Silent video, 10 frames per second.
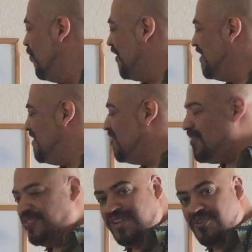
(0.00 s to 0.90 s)
Where it gets
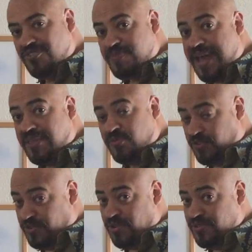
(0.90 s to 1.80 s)
interesting here is path,
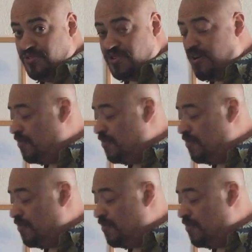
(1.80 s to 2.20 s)
which I told you is the